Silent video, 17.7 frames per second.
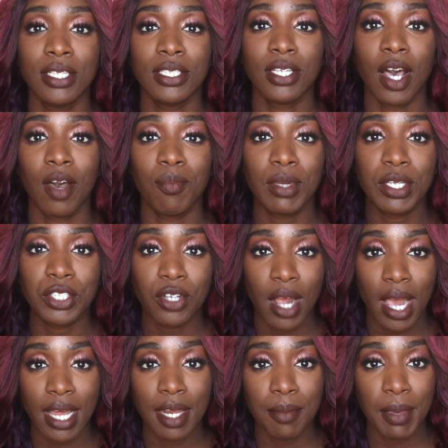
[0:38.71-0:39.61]
So I've been
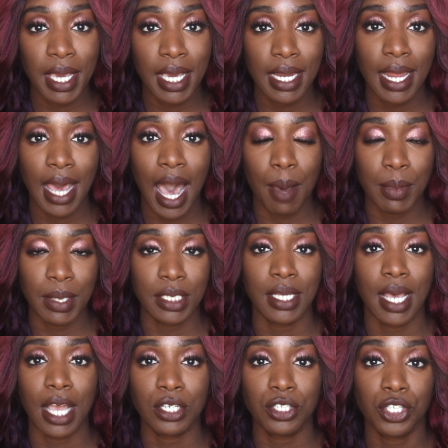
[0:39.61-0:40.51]
trying to make it a habit
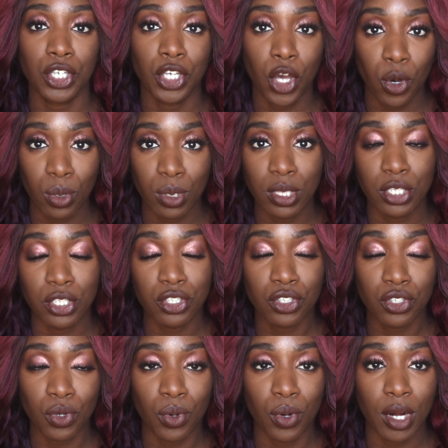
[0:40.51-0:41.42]
to actually go in the
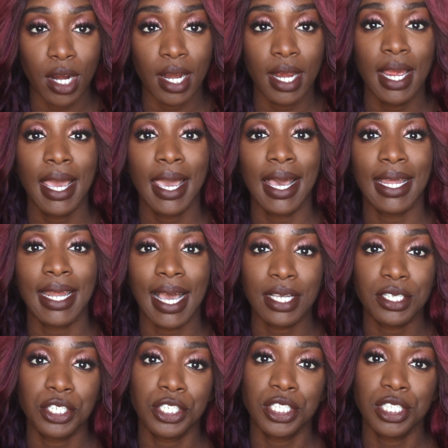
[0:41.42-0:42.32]
store and
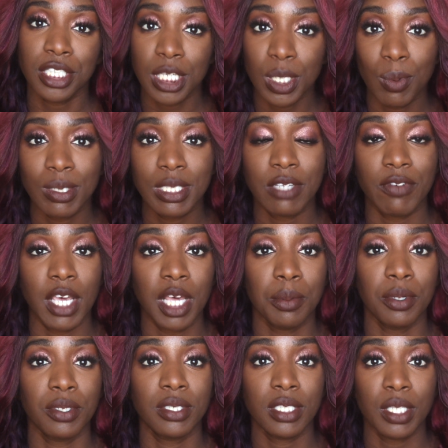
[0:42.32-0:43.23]
actually see what's
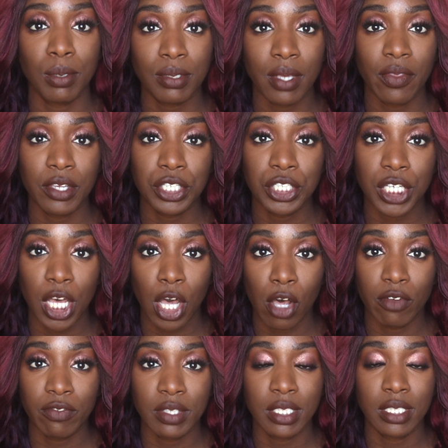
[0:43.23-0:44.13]
available, see what's on the
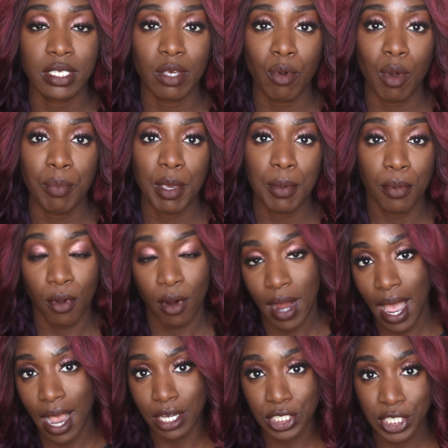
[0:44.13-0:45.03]
shelves, to see what people are
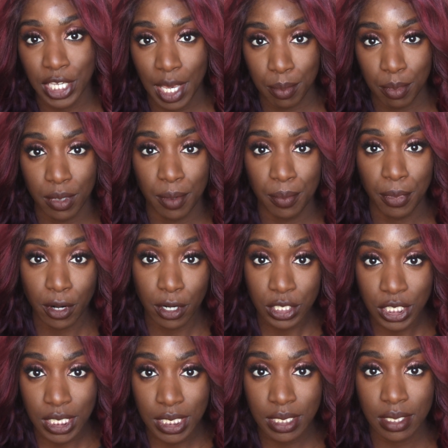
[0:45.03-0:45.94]
actually able to
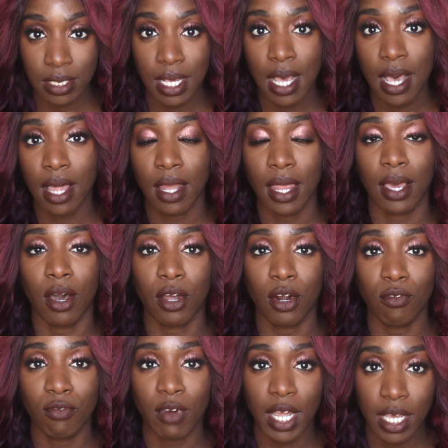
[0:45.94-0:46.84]
purchase like on
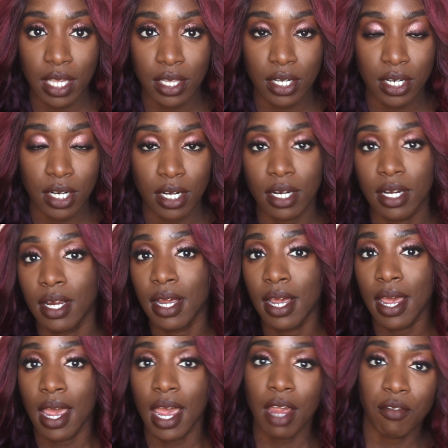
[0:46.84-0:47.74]
a regular,
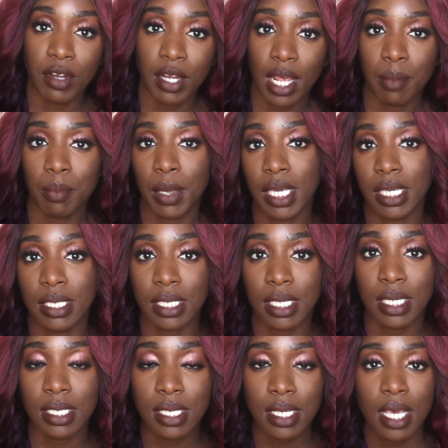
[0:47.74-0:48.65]
everyday
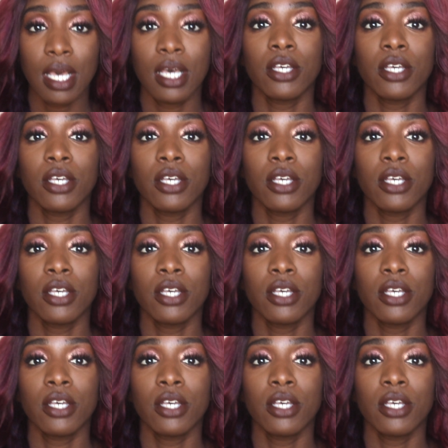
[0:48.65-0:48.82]
basis.